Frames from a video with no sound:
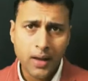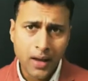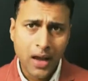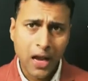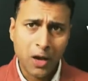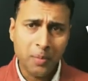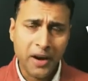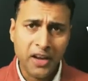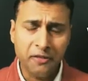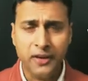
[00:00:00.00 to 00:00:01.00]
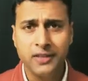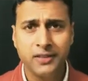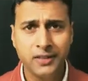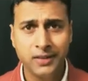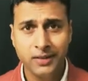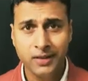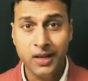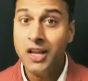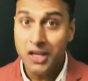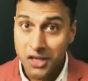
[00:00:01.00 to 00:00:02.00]
Hello my dear friends,
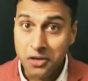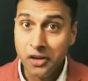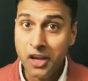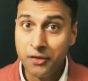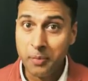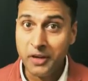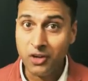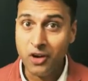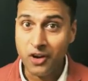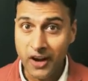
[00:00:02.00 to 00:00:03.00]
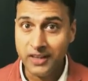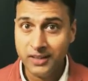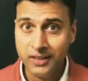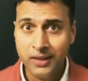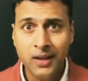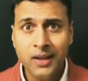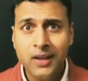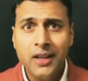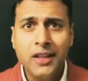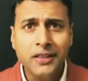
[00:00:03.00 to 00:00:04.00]
you're here for Bitcoin right?
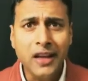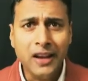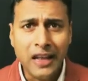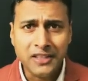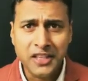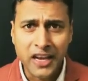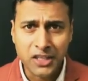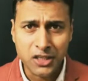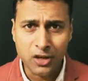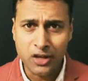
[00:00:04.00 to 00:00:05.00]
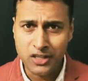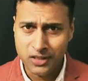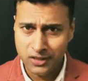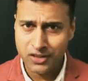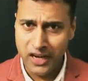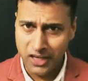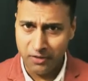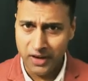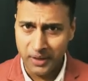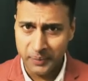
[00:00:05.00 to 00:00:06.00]
Then let's get into it straight
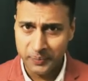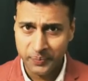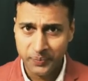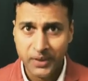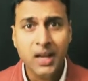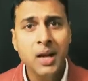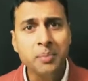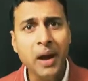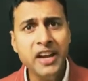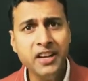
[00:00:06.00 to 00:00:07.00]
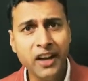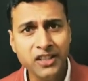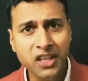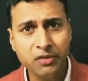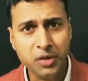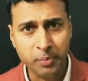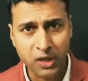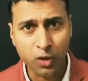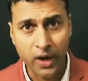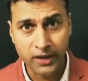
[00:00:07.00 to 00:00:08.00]
away. My interaction with
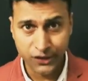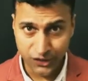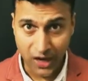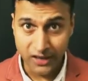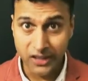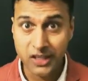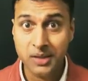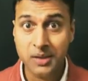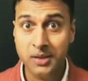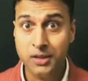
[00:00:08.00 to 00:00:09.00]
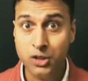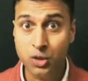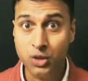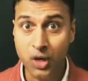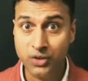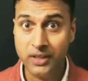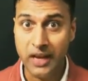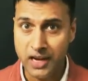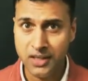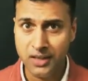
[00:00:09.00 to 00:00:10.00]
Bitcoin started in
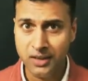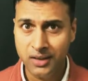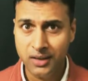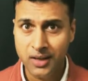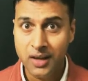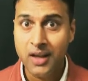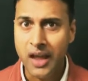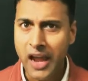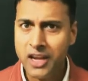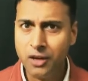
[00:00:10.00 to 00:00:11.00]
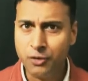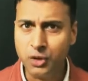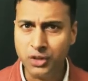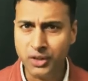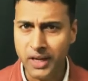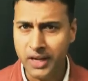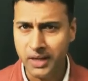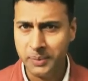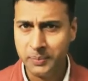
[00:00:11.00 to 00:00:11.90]
2018, end of 2018.